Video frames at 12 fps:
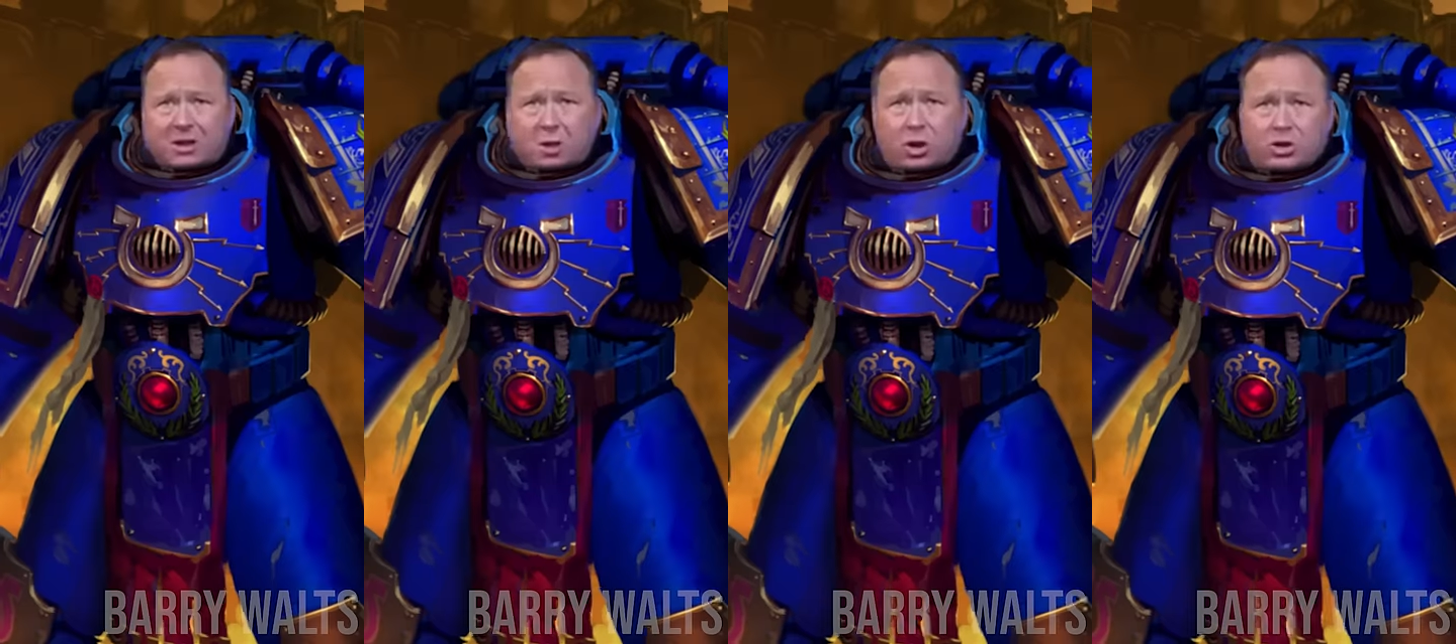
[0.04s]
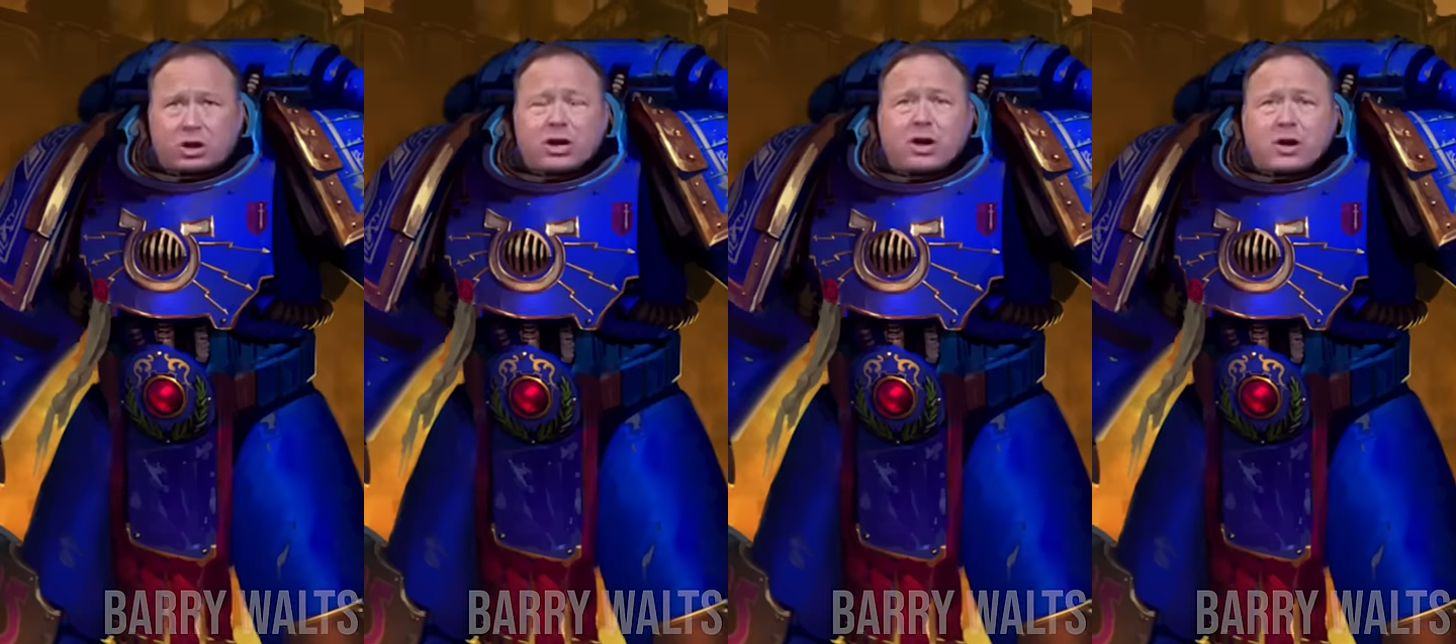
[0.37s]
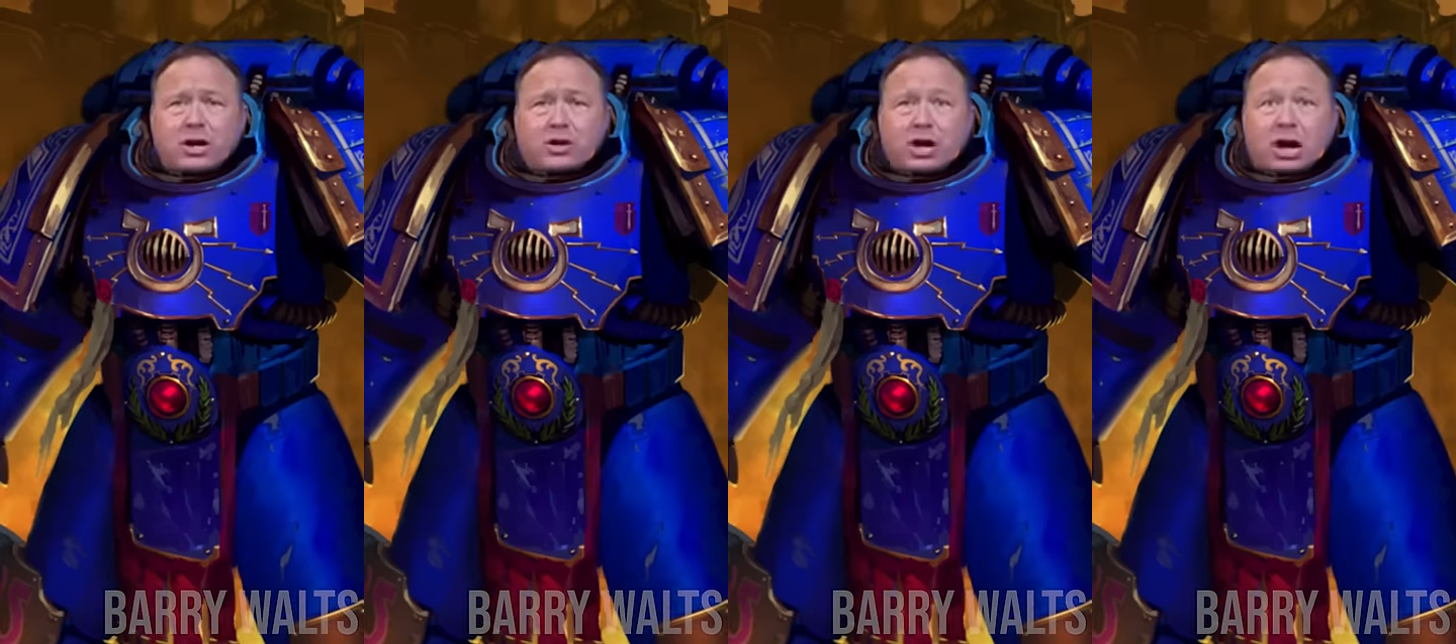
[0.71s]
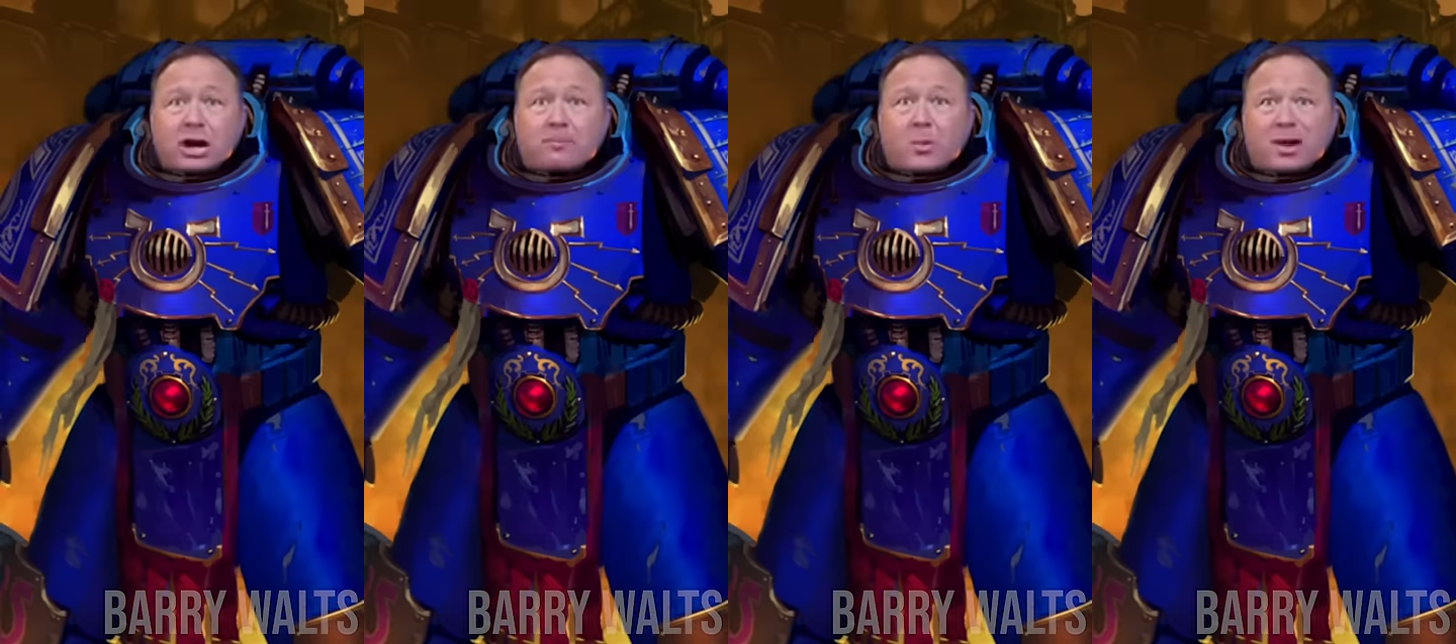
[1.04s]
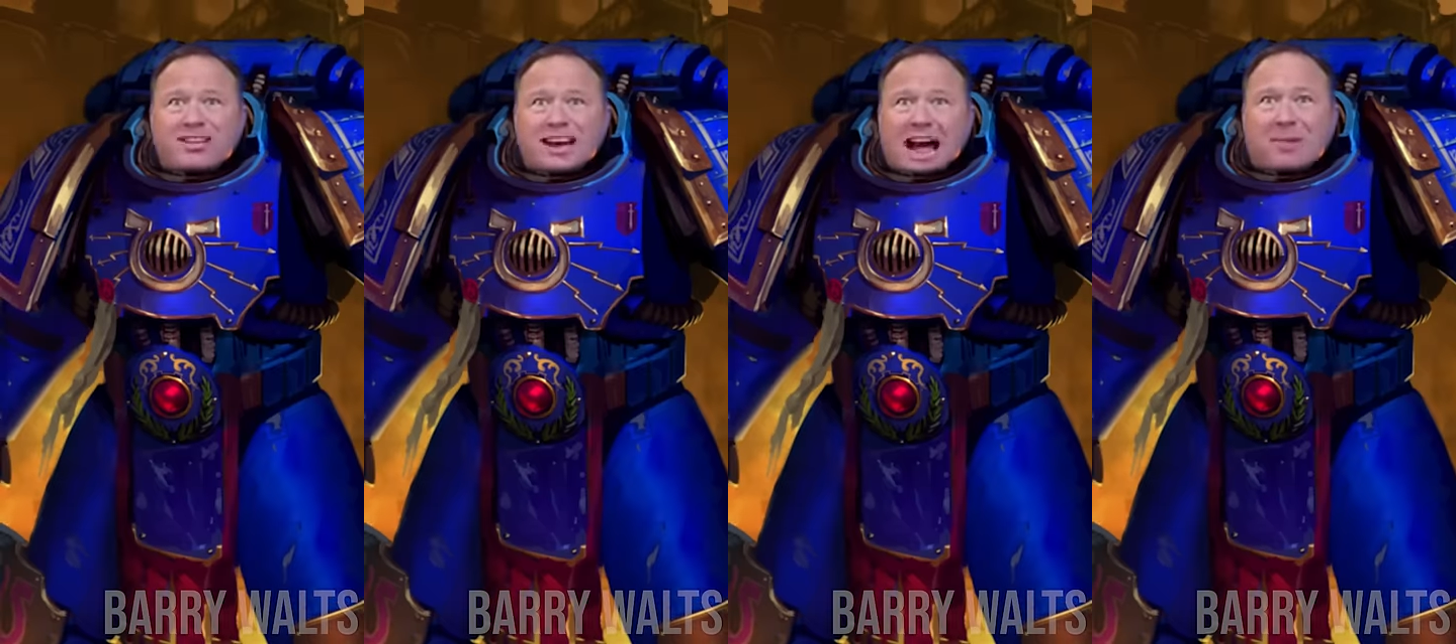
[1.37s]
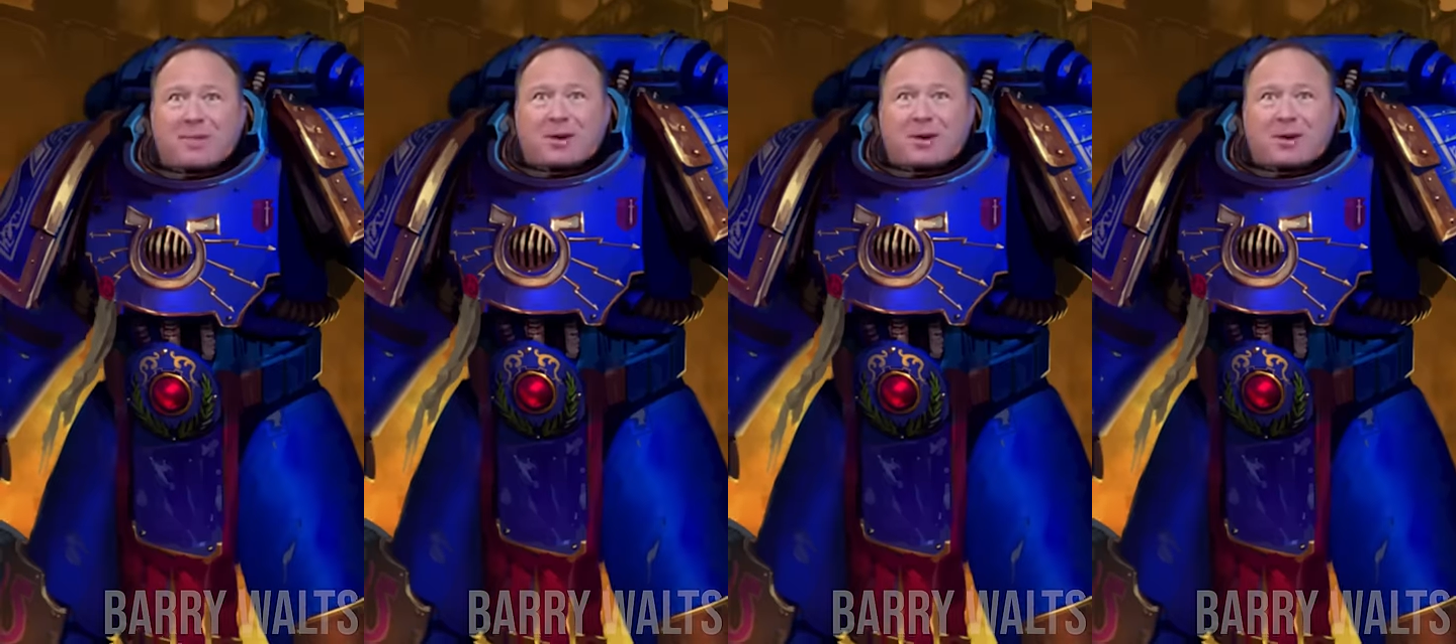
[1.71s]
Of course, you're going to go get chained up one time.